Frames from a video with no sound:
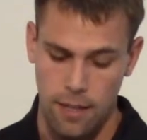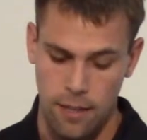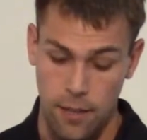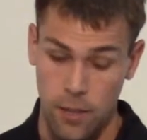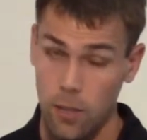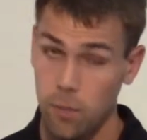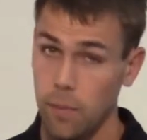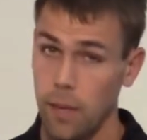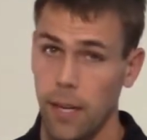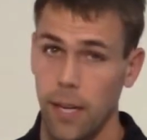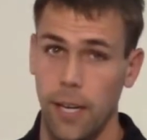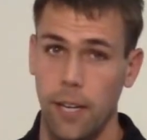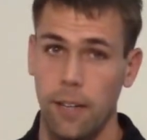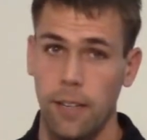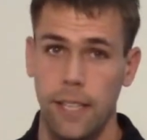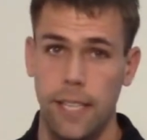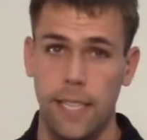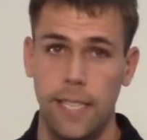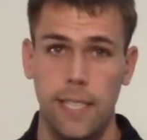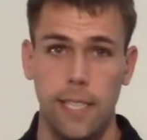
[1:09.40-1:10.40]
No mounting
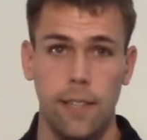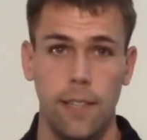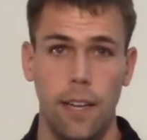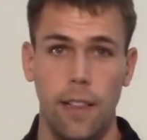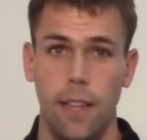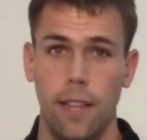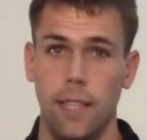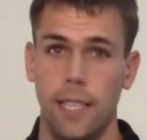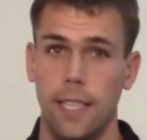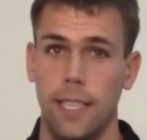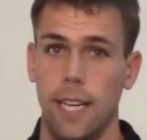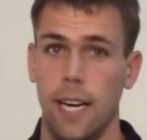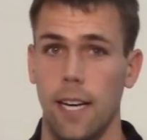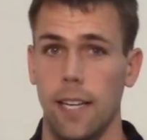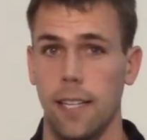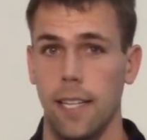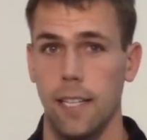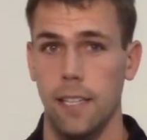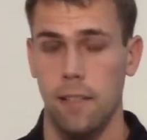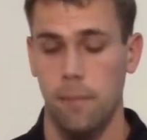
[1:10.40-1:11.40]
ring or anything like
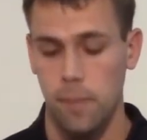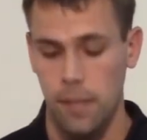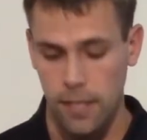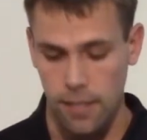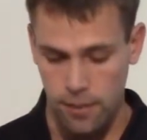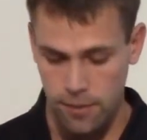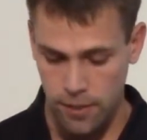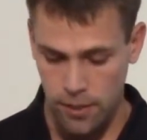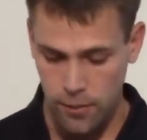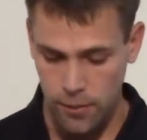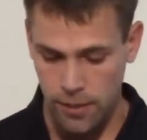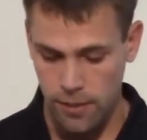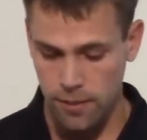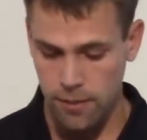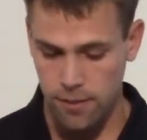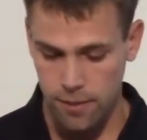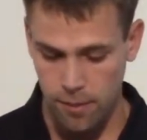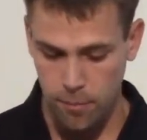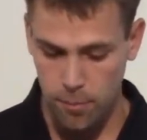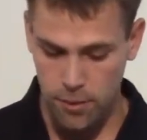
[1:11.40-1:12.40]
that needed, because you're going to
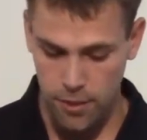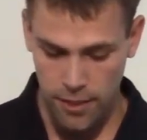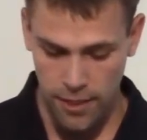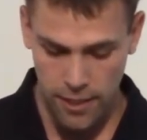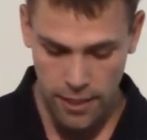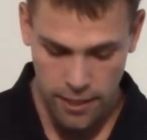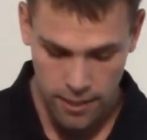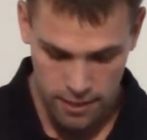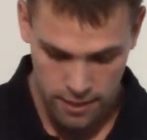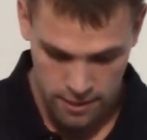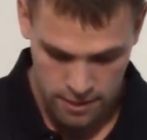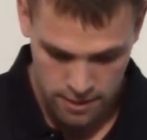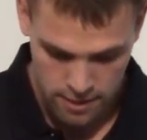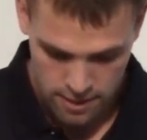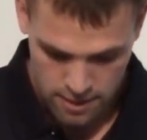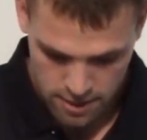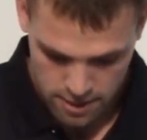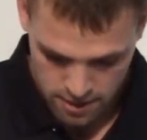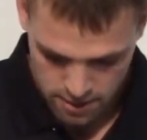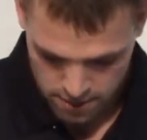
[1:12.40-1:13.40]
simply
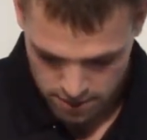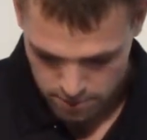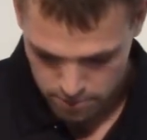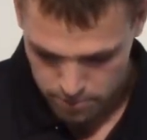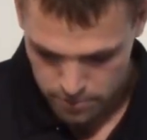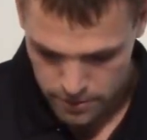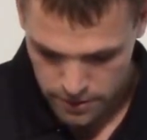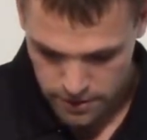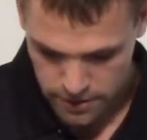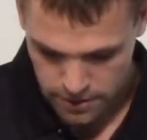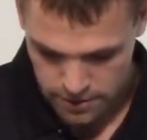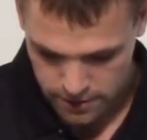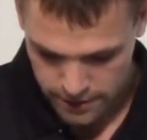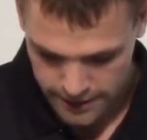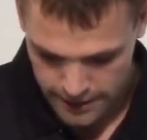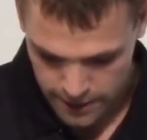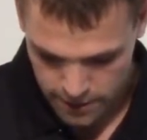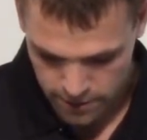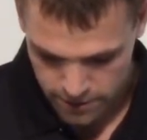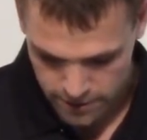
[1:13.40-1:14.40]
put it on your
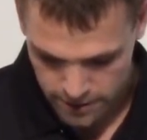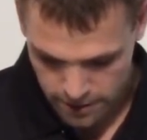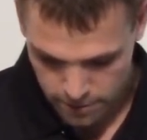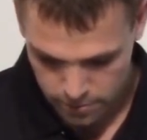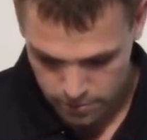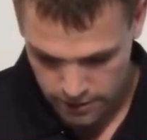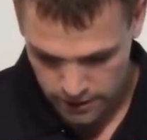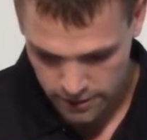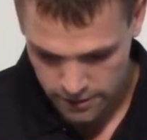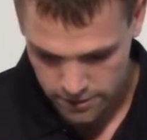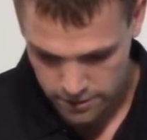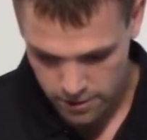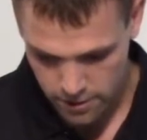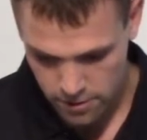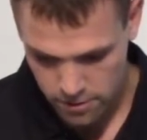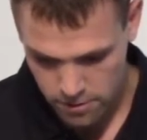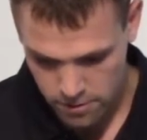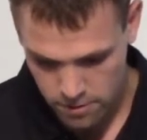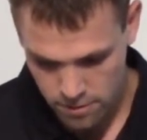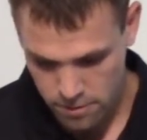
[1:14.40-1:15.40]
countertop like
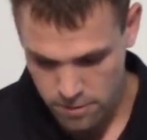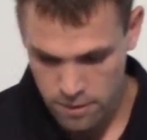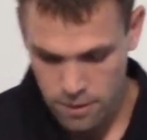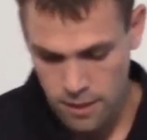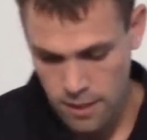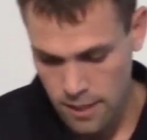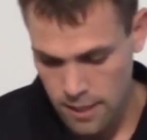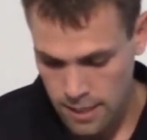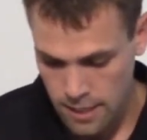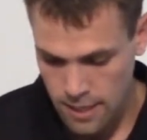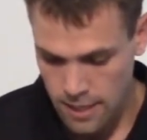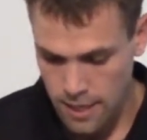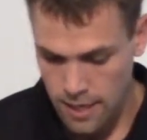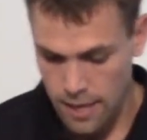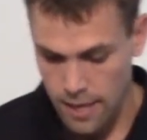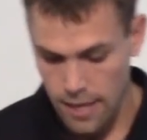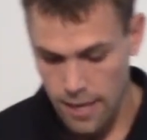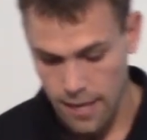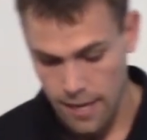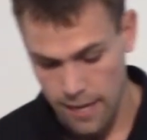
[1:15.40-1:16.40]
so.
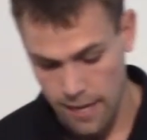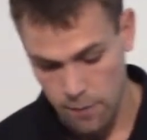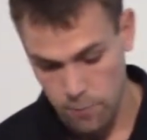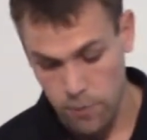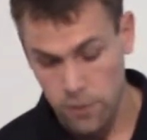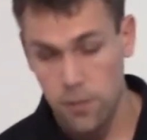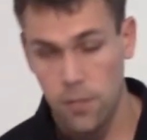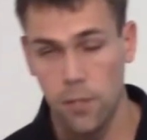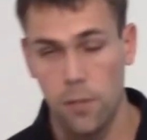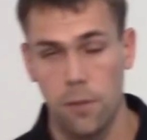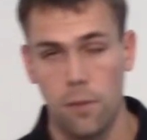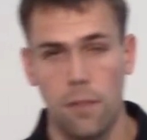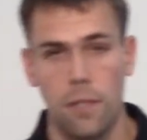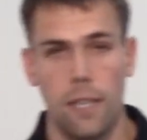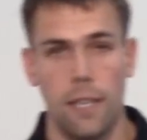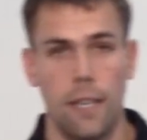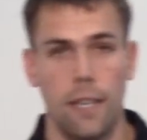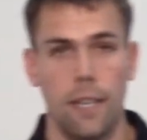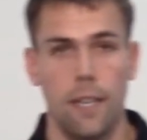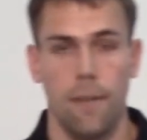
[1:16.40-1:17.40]
And once you
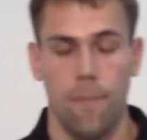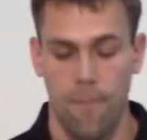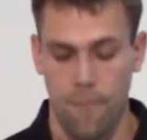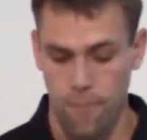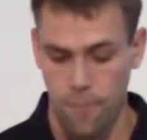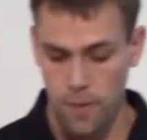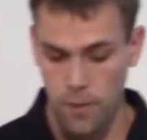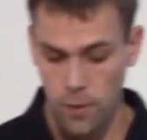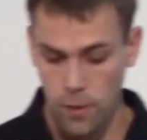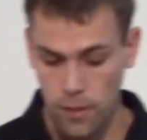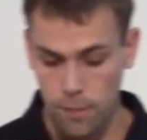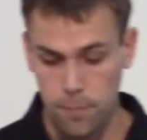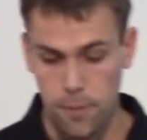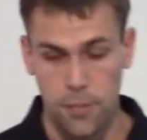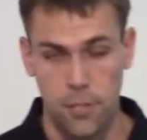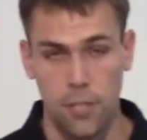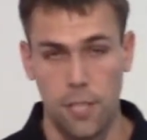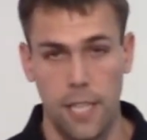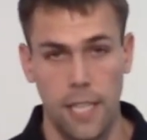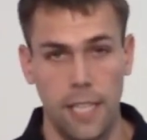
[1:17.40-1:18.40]
hook up the
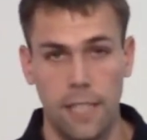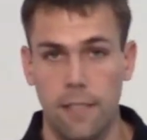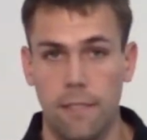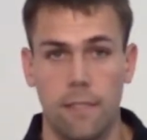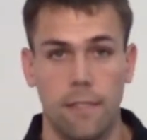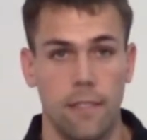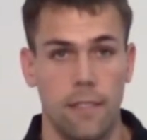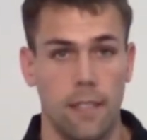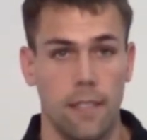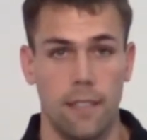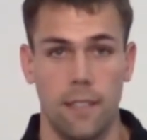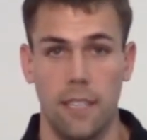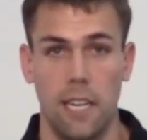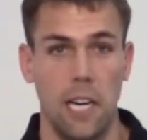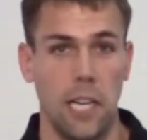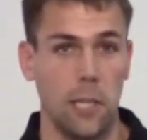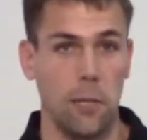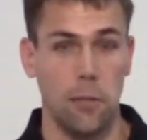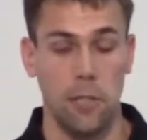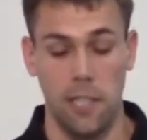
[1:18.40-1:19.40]
drain, it's
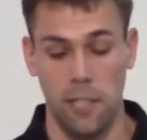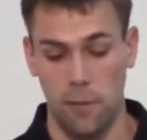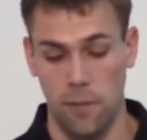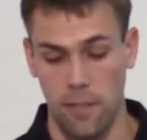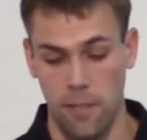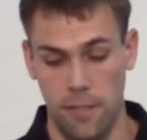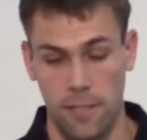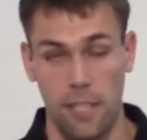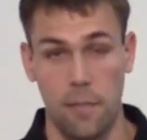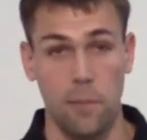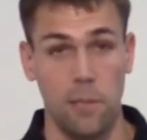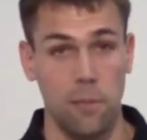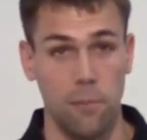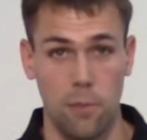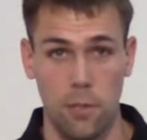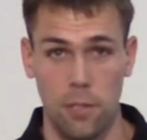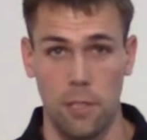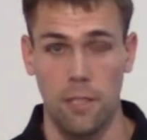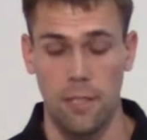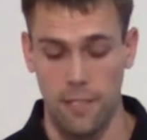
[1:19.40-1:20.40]
not going anywhere. It's going to be a
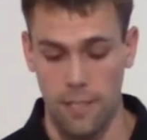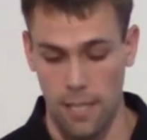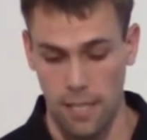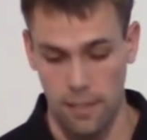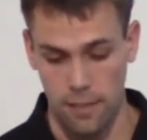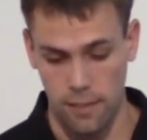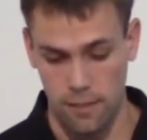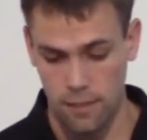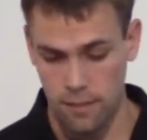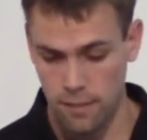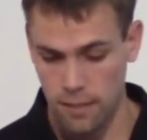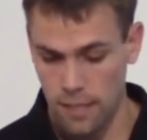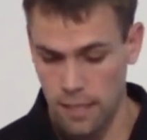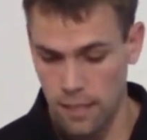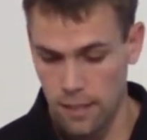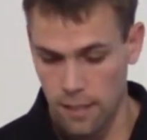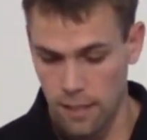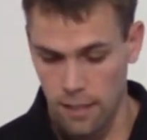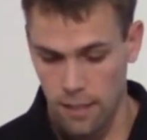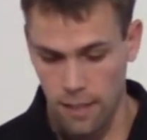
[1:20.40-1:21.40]
really solid
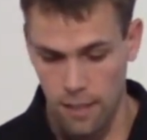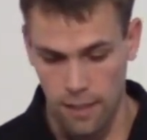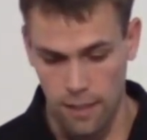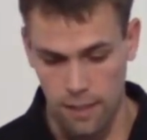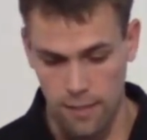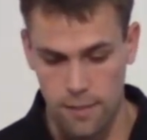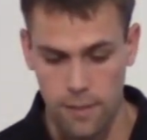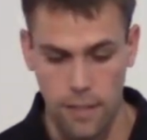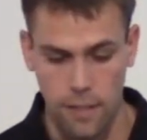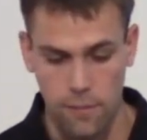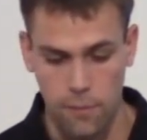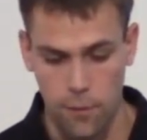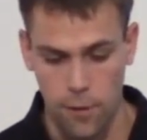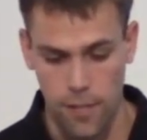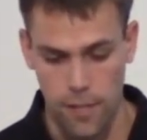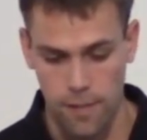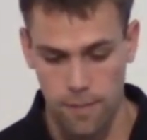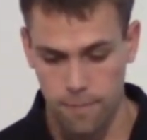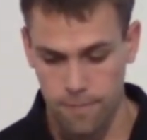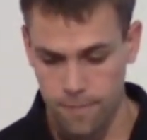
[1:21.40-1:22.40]
sink for
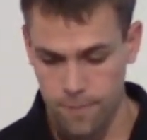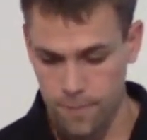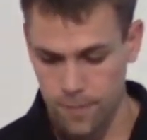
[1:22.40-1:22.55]
you.